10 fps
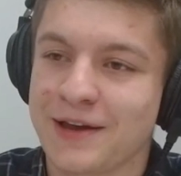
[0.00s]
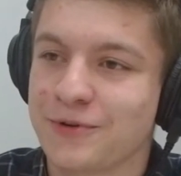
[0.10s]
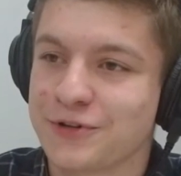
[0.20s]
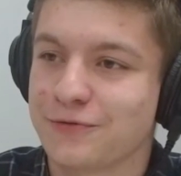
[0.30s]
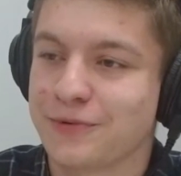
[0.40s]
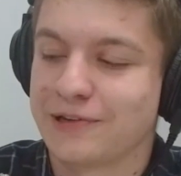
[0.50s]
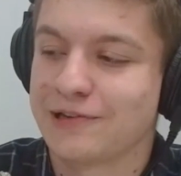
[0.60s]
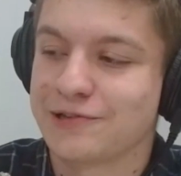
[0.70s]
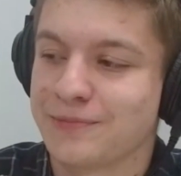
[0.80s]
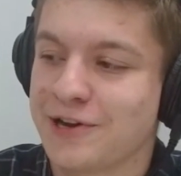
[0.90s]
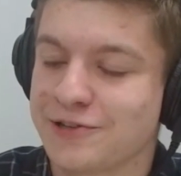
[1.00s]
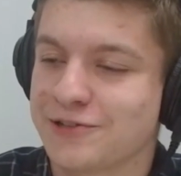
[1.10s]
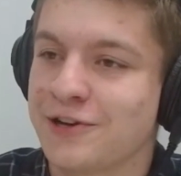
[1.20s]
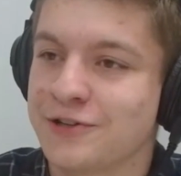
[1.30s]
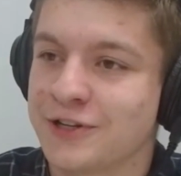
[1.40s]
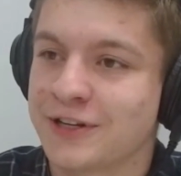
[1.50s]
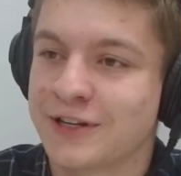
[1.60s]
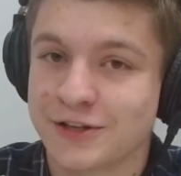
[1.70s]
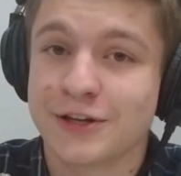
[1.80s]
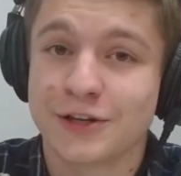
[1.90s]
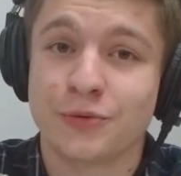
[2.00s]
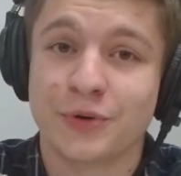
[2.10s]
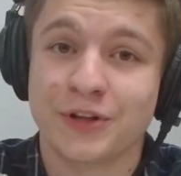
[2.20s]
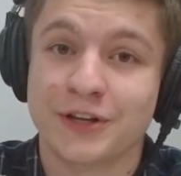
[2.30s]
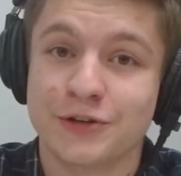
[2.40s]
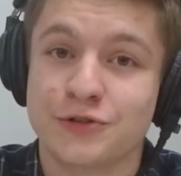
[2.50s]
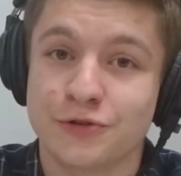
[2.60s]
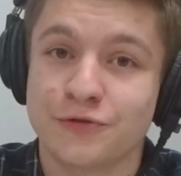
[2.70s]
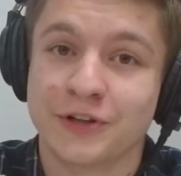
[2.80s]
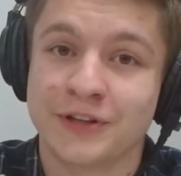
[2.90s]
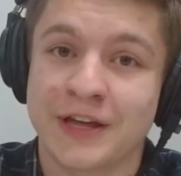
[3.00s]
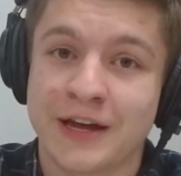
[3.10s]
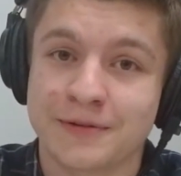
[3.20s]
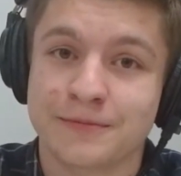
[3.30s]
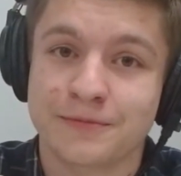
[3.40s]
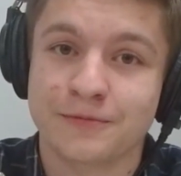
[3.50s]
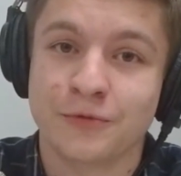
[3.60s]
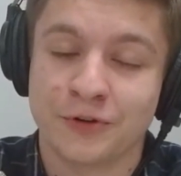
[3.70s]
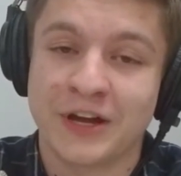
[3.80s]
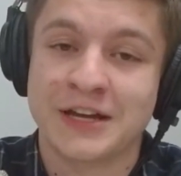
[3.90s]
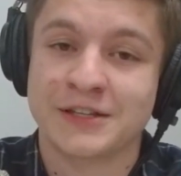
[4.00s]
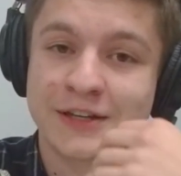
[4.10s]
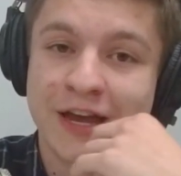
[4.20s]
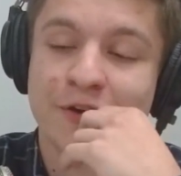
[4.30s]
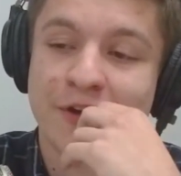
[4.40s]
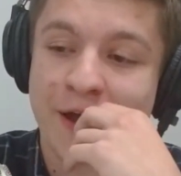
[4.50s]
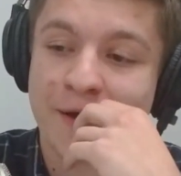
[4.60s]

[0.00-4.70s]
I wish everybody else would match this energy because you do fill in that real nicely. Yeah. Okay.